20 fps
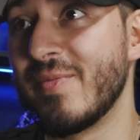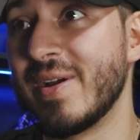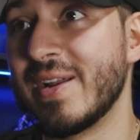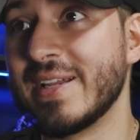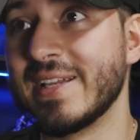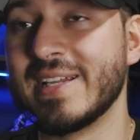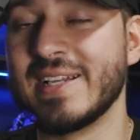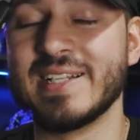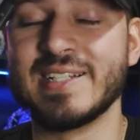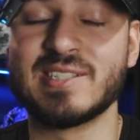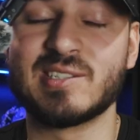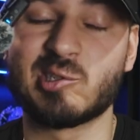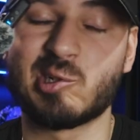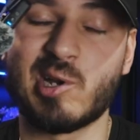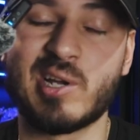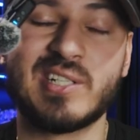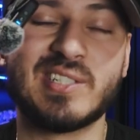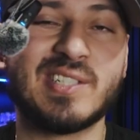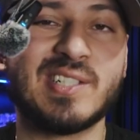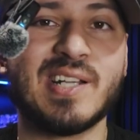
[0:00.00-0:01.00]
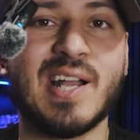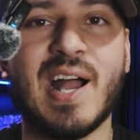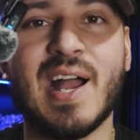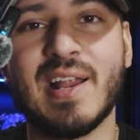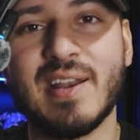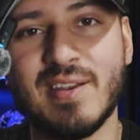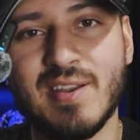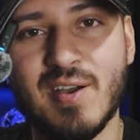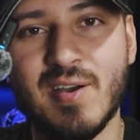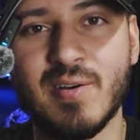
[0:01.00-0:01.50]
money is crazy,
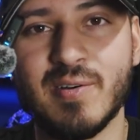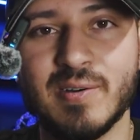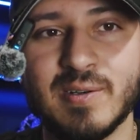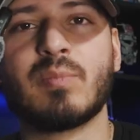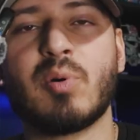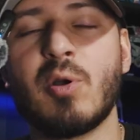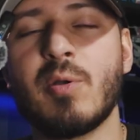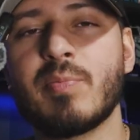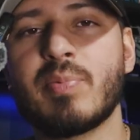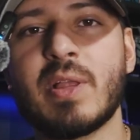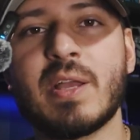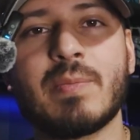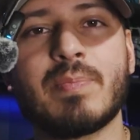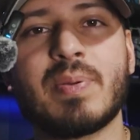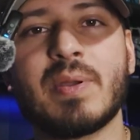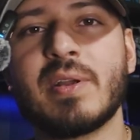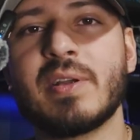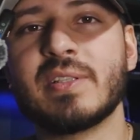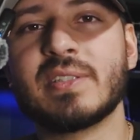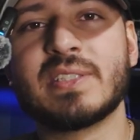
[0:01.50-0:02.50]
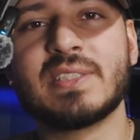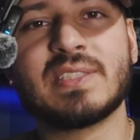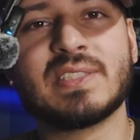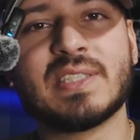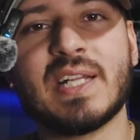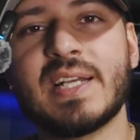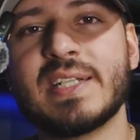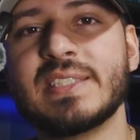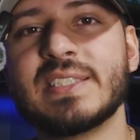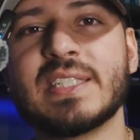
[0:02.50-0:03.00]
I know. Point blank period, this
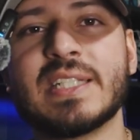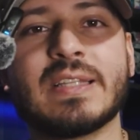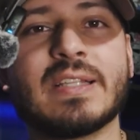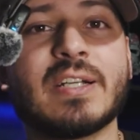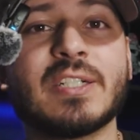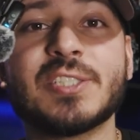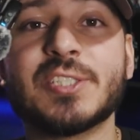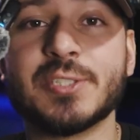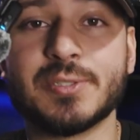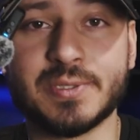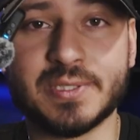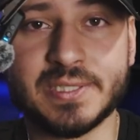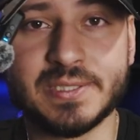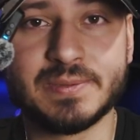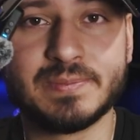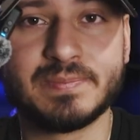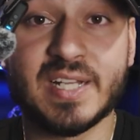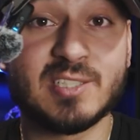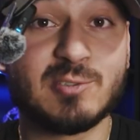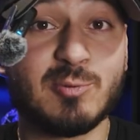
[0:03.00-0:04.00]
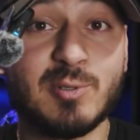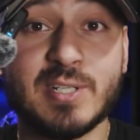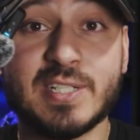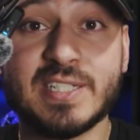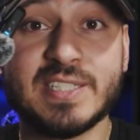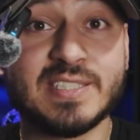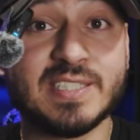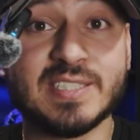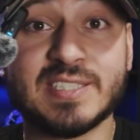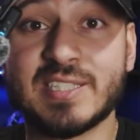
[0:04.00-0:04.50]
set is a luxury. That's what it
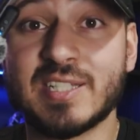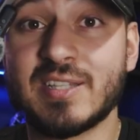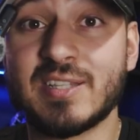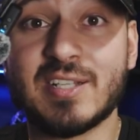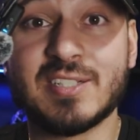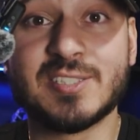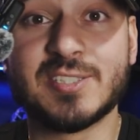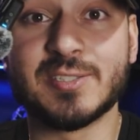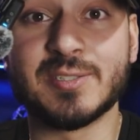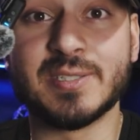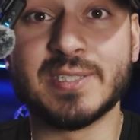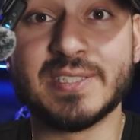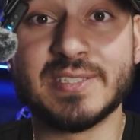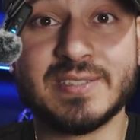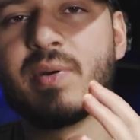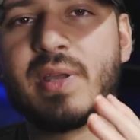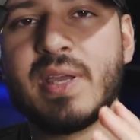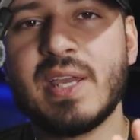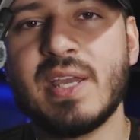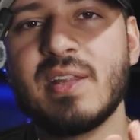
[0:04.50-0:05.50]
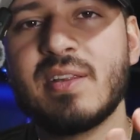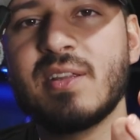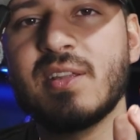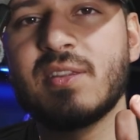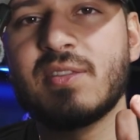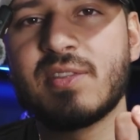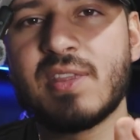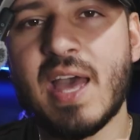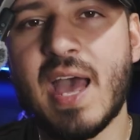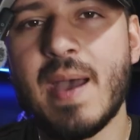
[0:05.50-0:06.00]
is, it's a luxury. But is
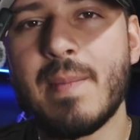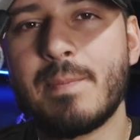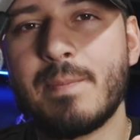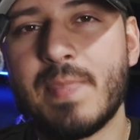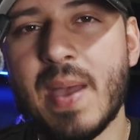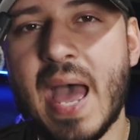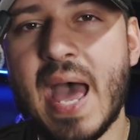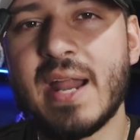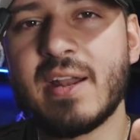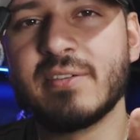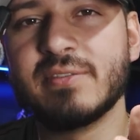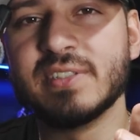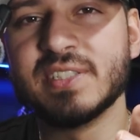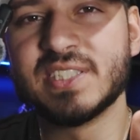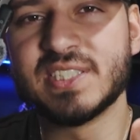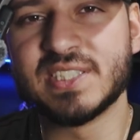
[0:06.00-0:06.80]
it that bad of a